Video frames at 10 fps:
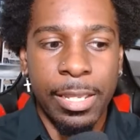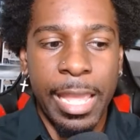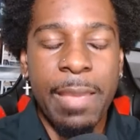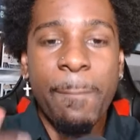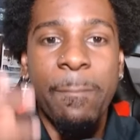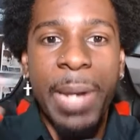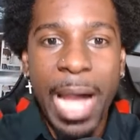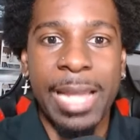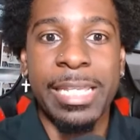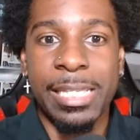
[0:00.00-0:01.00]

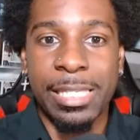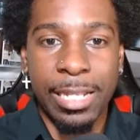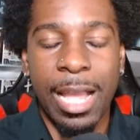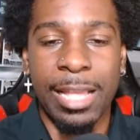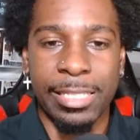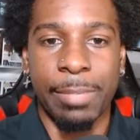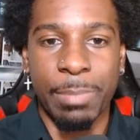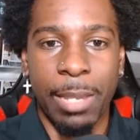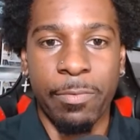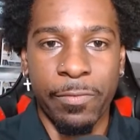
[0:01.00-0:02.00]
embodies the concept
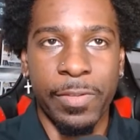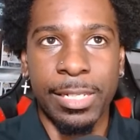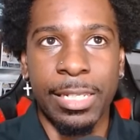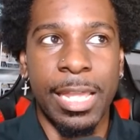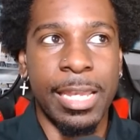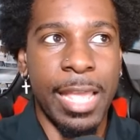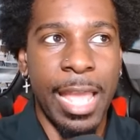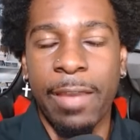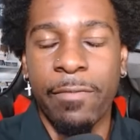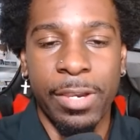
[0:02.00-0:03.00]
of a villain in
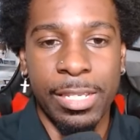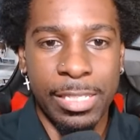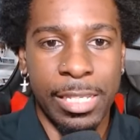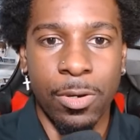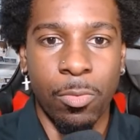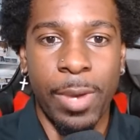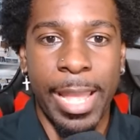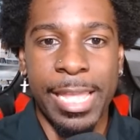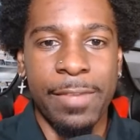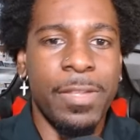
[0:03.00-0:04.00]
every single
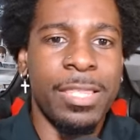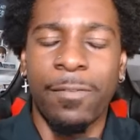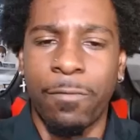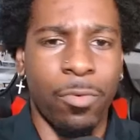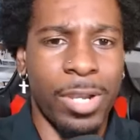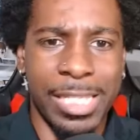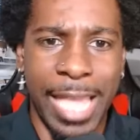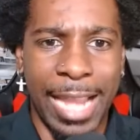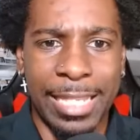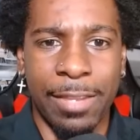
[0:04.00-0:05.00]
way. Even the voice
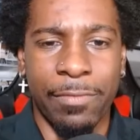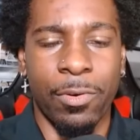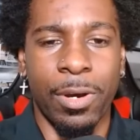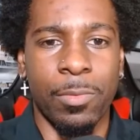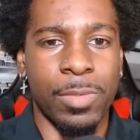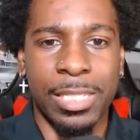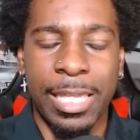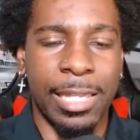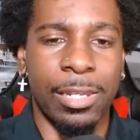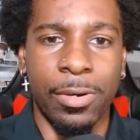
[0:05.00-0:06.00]
acting for it was
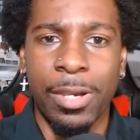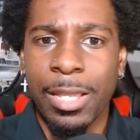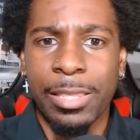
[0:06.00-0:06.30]
killer.